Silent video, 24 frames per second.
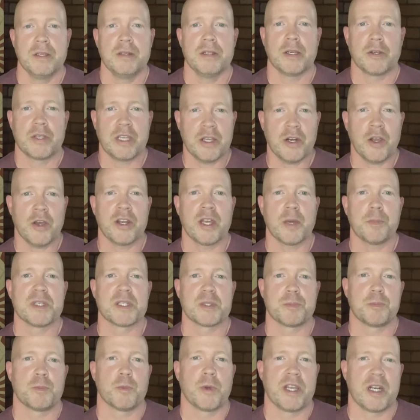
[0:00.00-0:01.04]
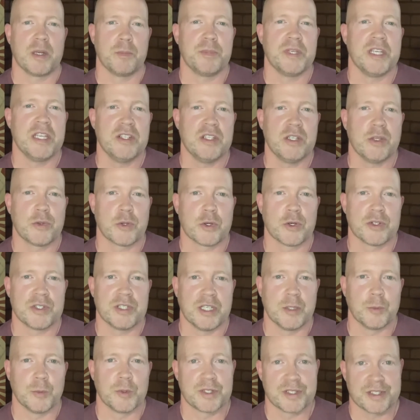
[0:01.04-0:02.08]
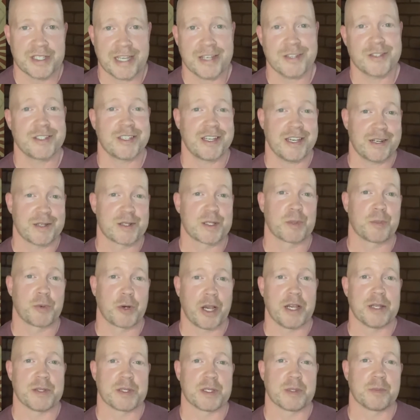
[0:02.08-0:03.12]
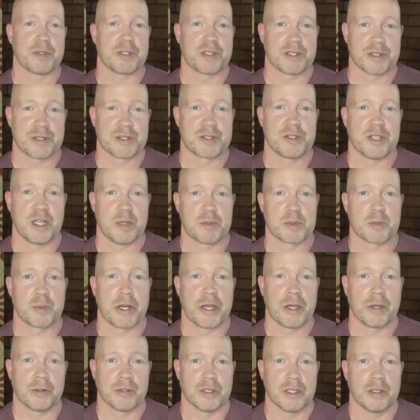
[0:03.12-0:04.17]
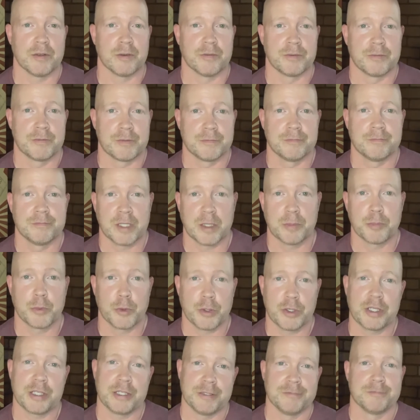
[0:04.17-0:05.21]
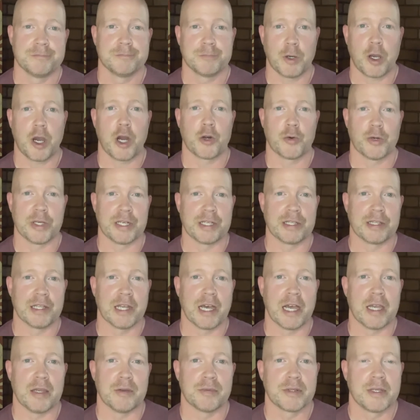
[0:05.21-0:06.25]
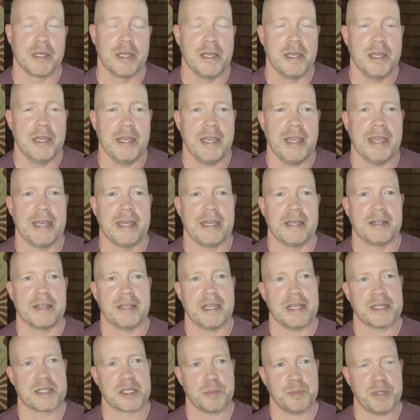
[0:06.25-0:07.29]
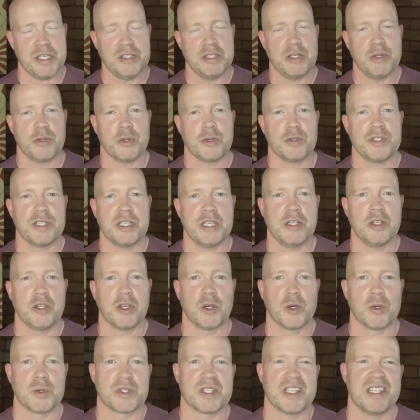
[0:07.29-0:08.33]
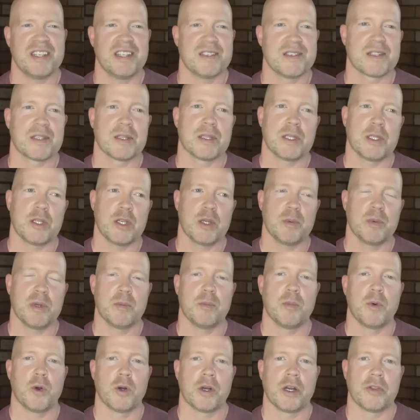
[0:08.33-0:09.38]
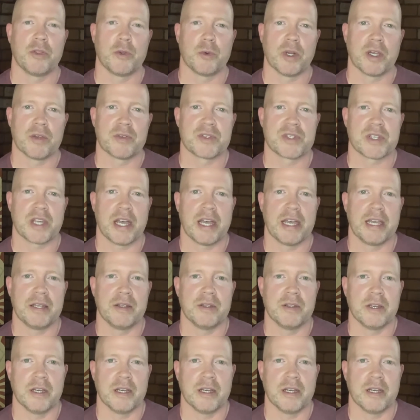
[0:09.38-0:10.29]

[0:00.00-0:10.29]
Now, Get On Up is rated PG-13, which is actually kind of surprising because James Brown lived a pretty R-rated life. And as a PG-13 goes, it is a little bit more on the rough side.